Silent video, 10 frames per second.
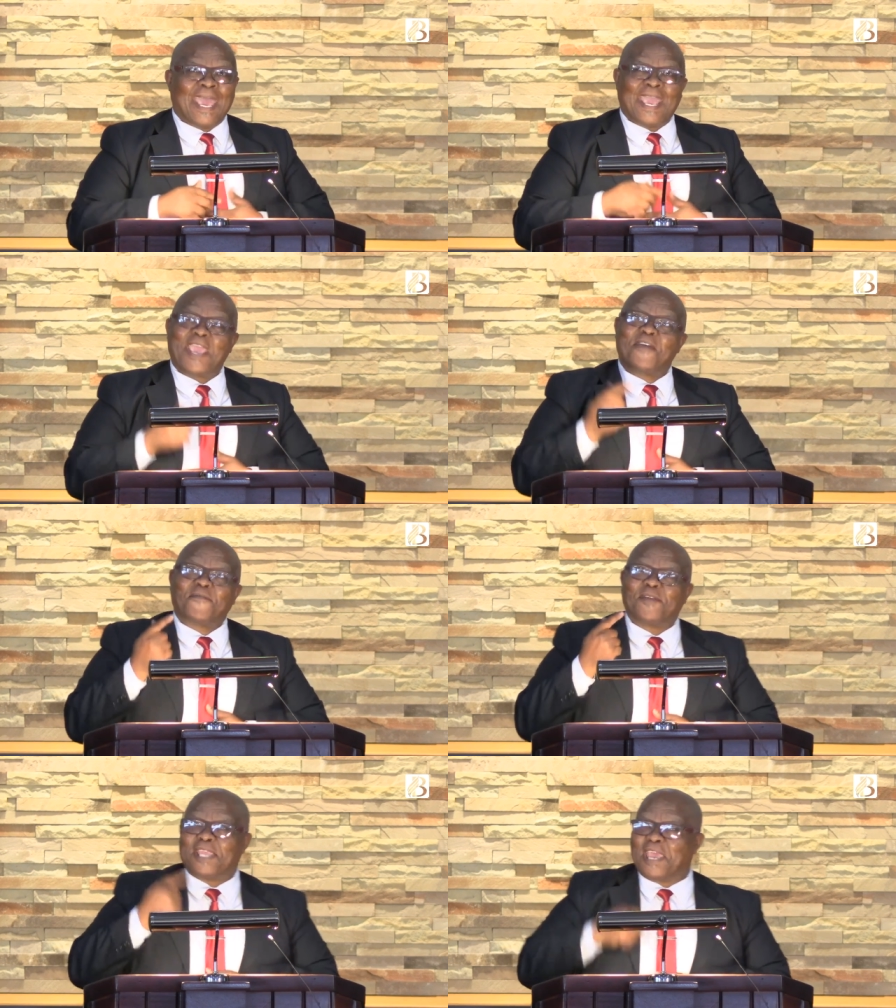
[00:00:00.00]

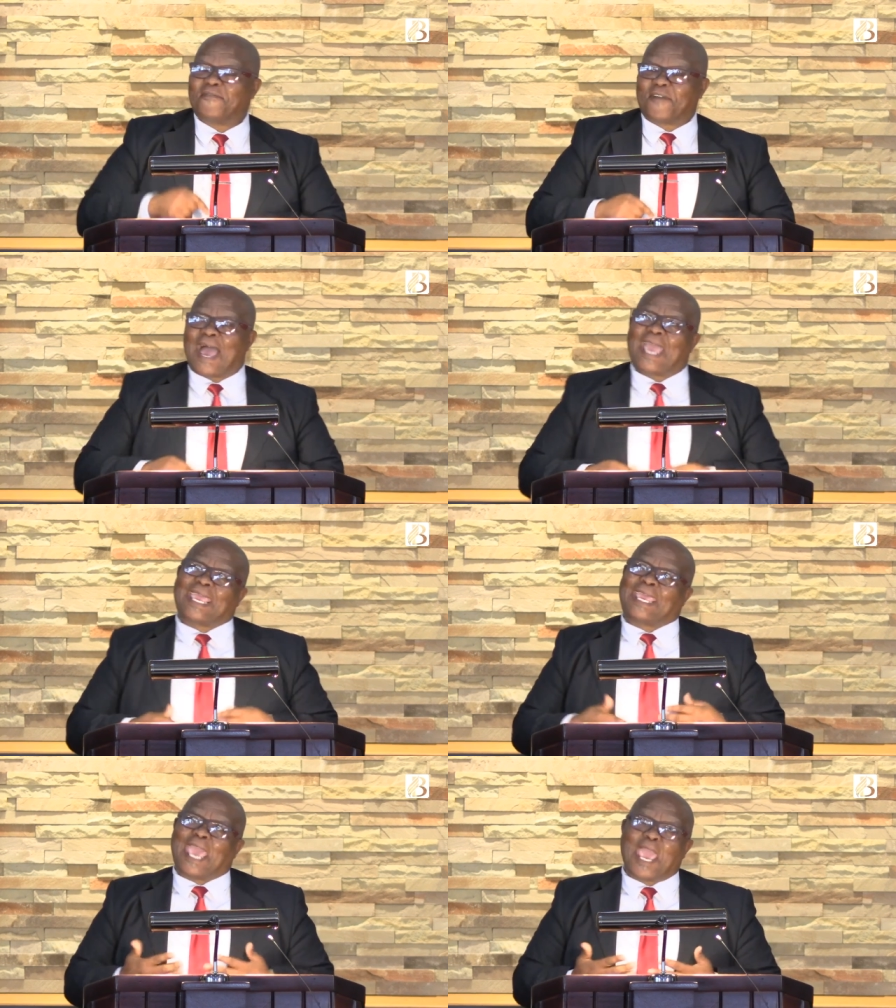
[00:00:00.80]
even if I
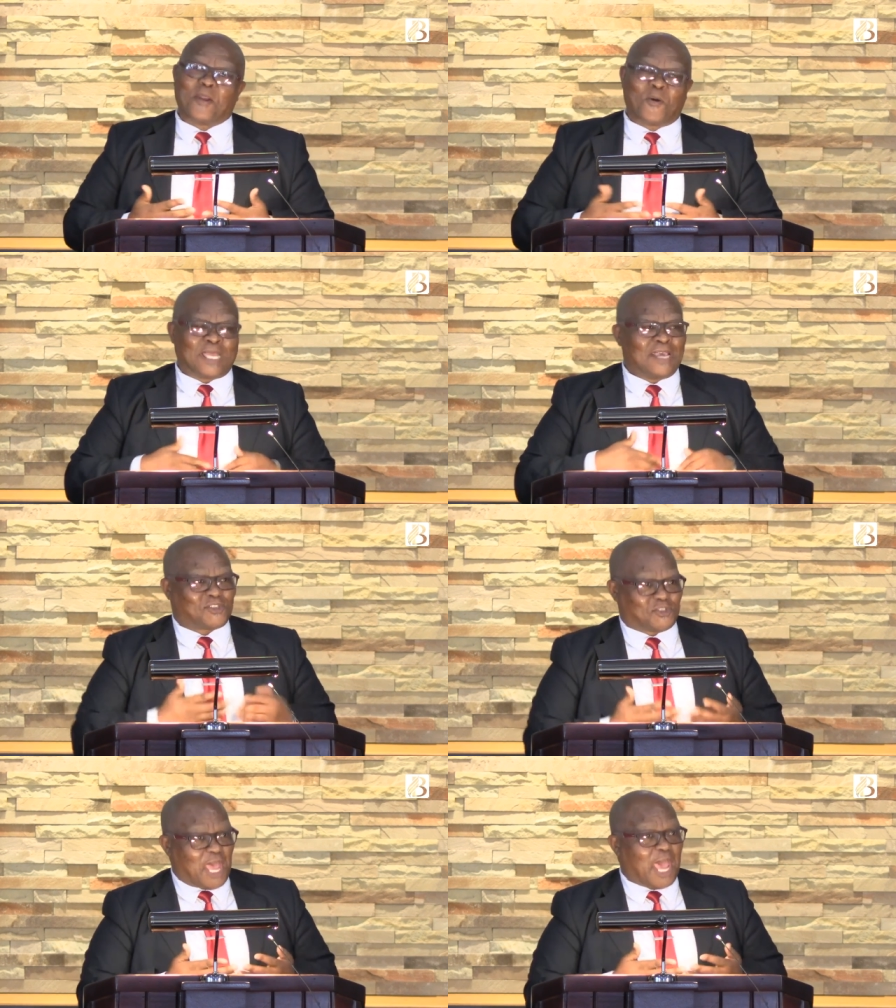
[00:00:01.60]
cannot
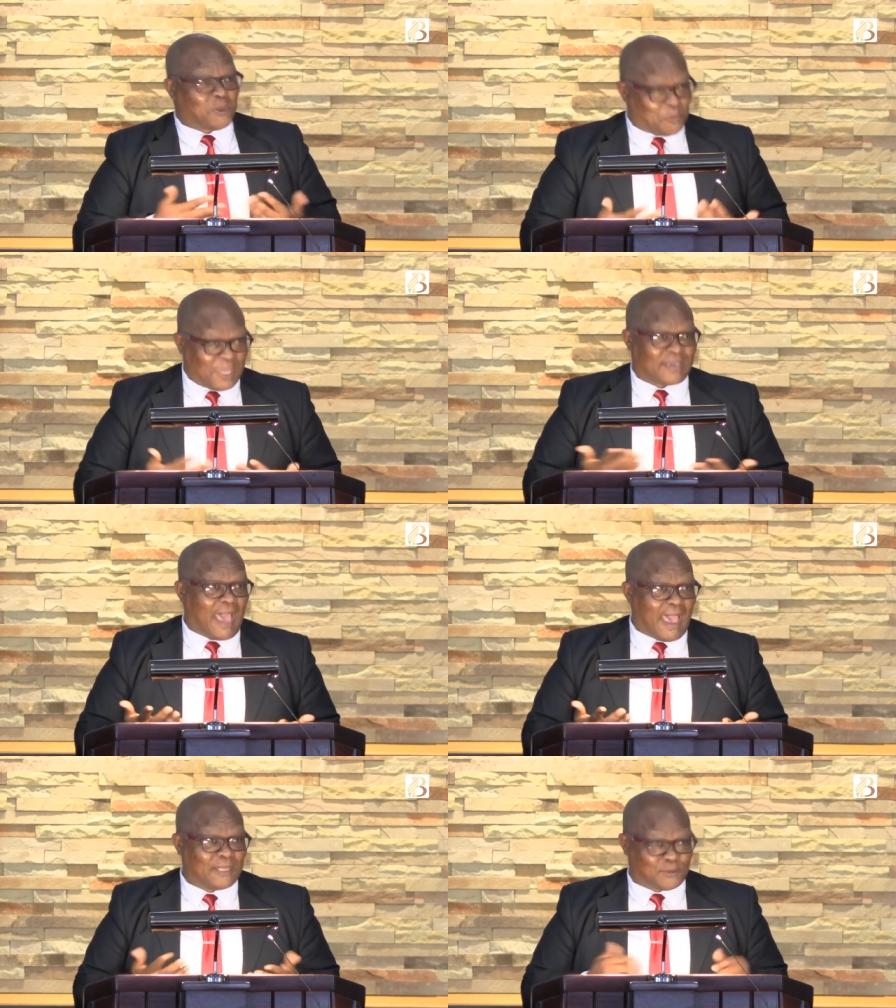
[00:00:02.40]
start to be
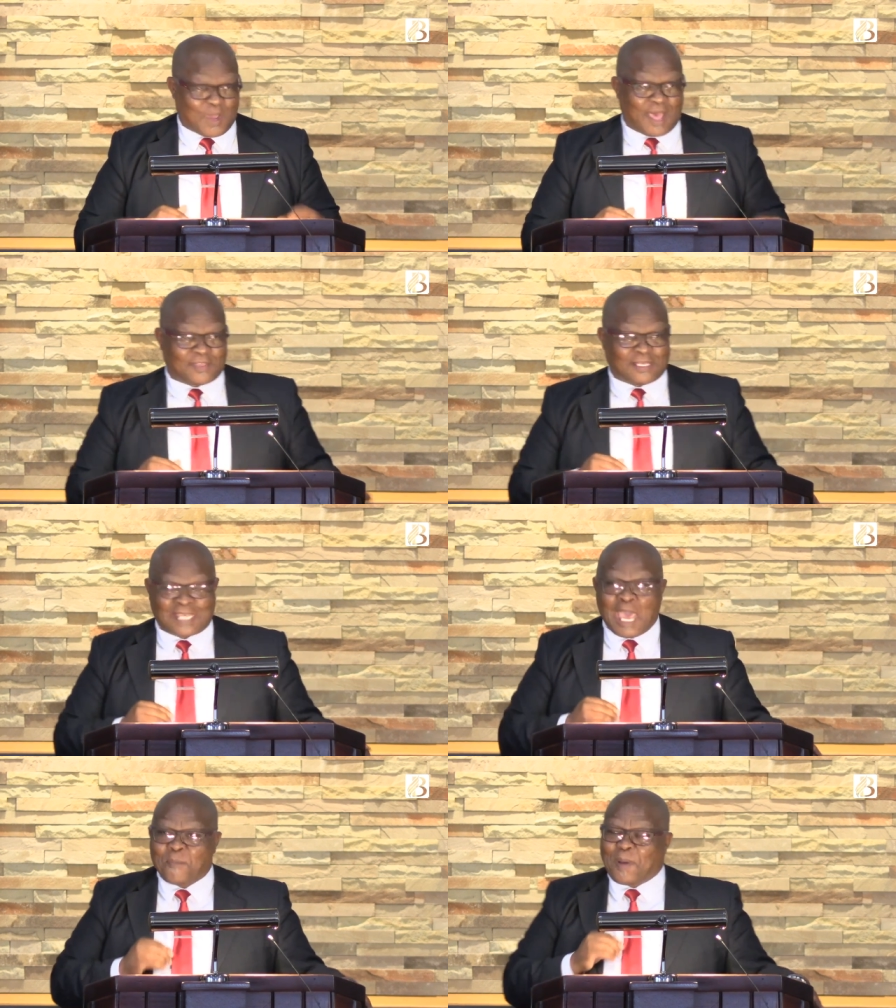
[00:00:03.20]
kind to others,
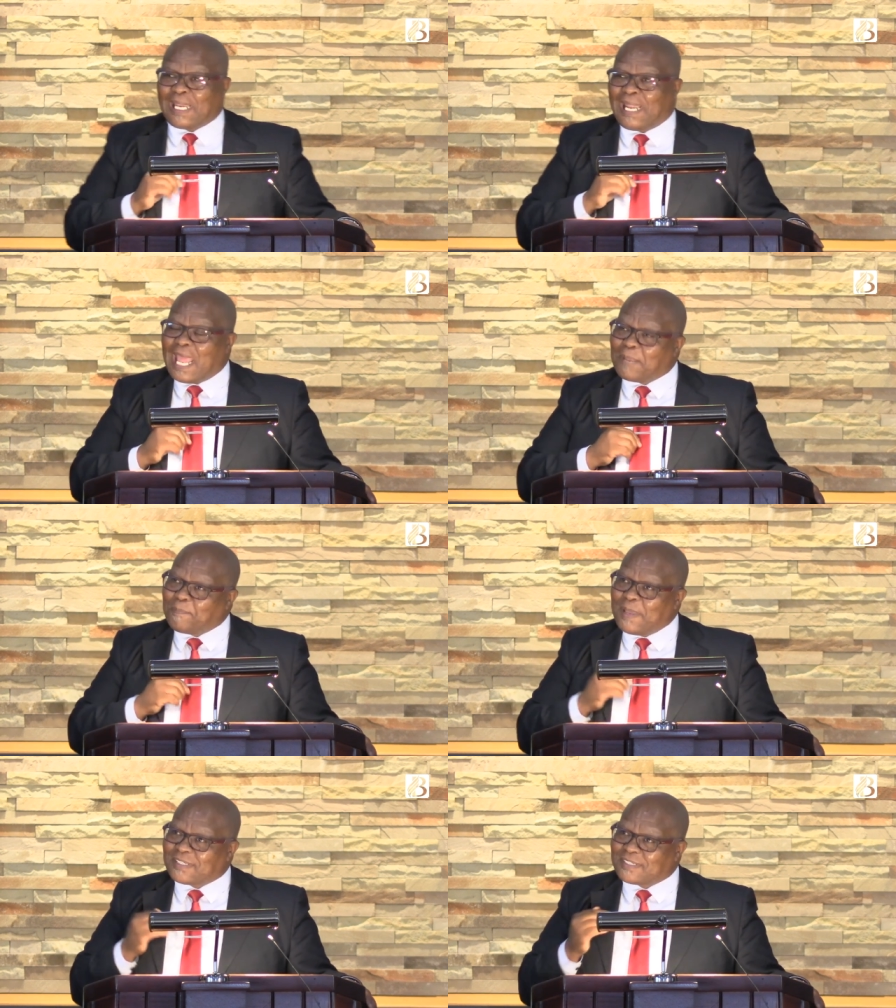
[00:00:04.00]
but let
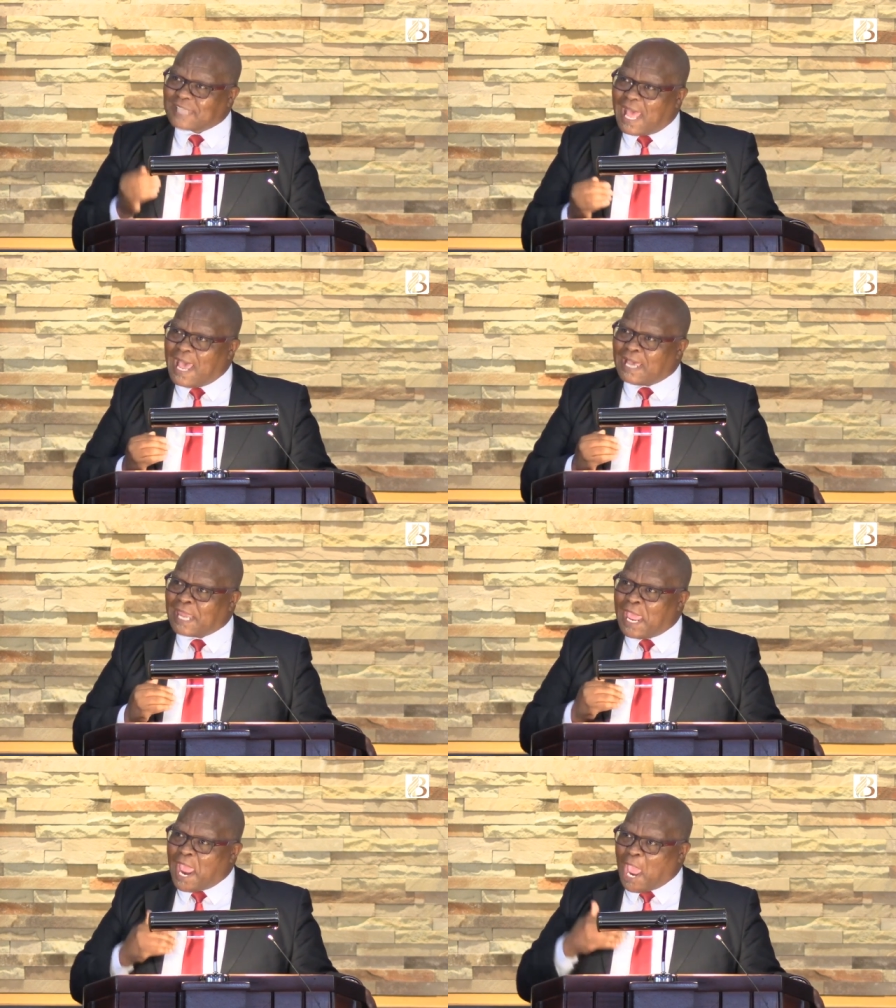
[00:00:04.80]
me start
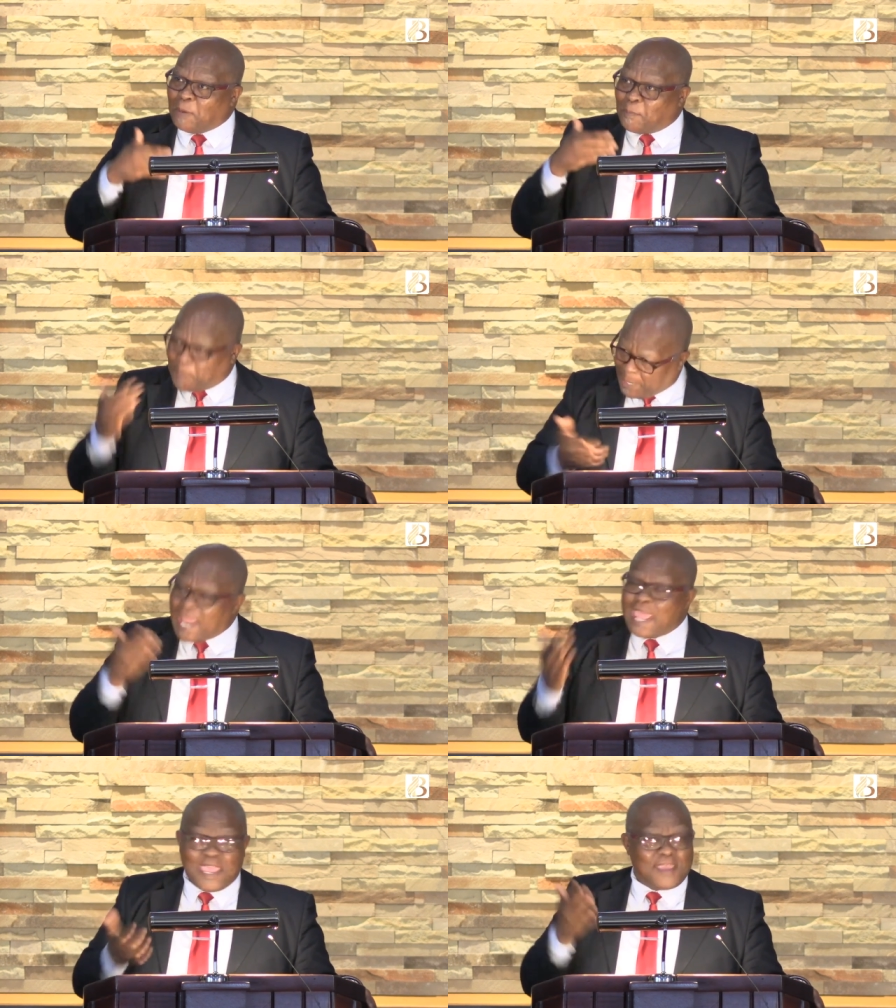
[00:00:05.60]
and
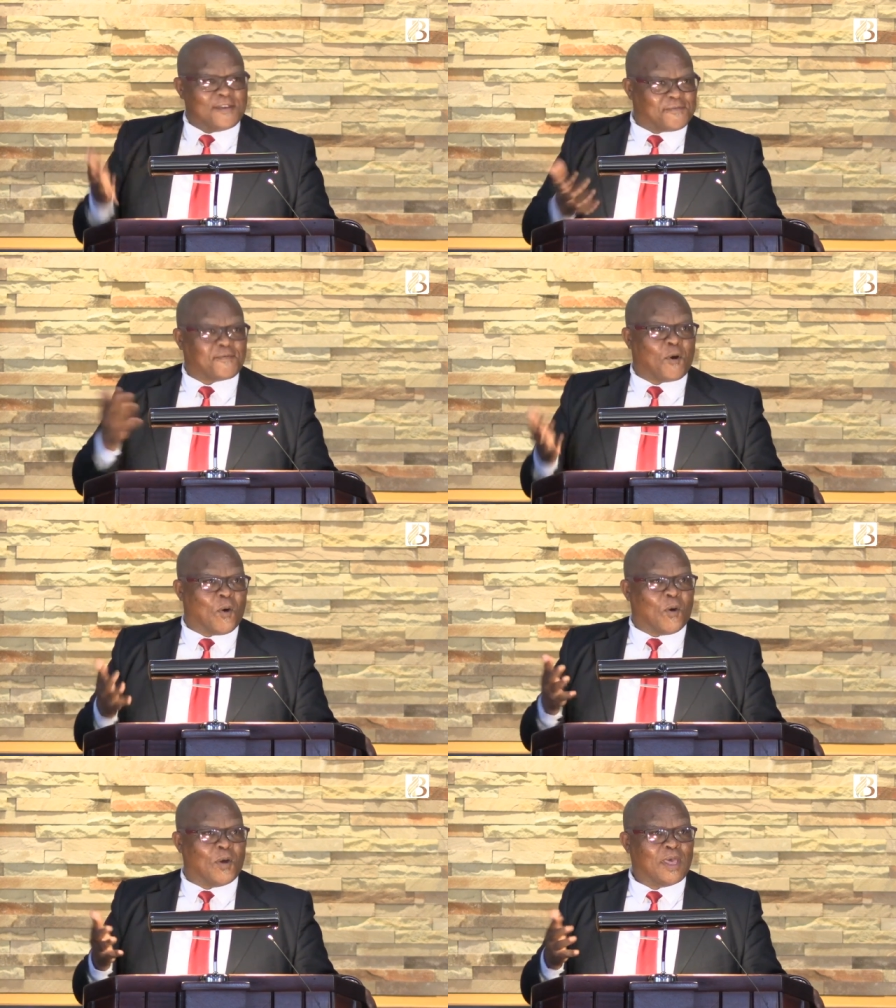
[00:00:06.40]
pray
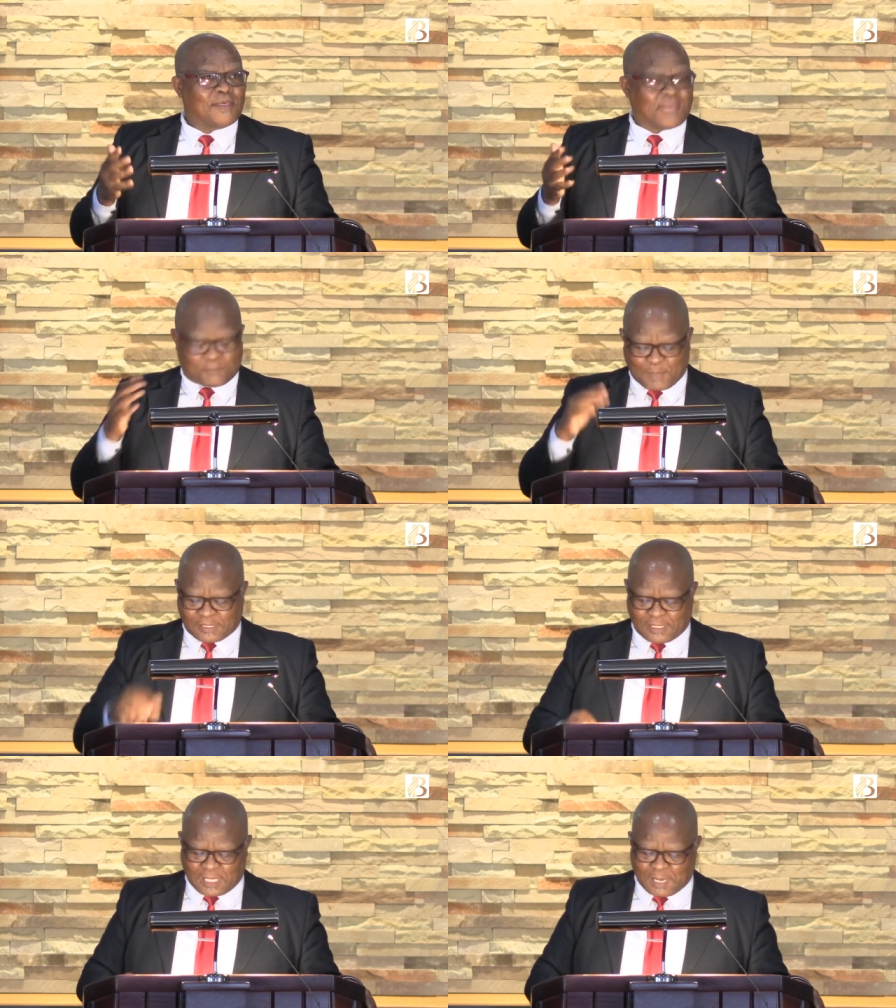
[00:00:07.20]
for that
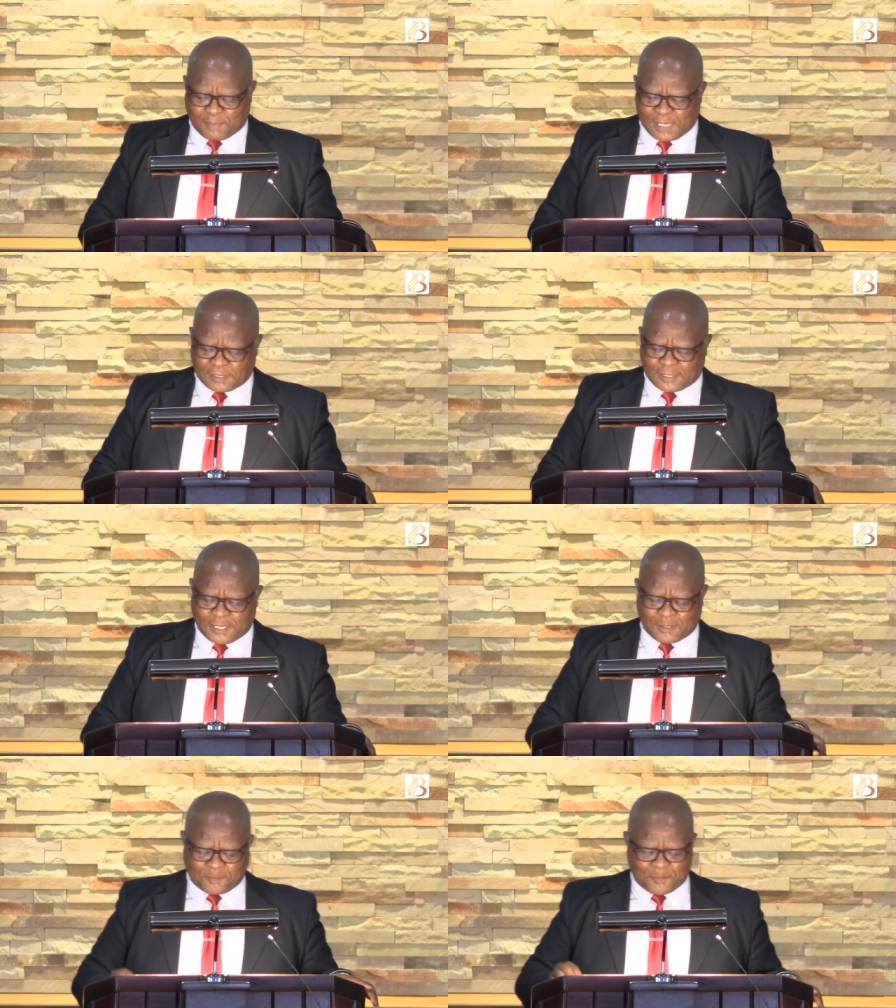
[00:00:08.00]
particular person.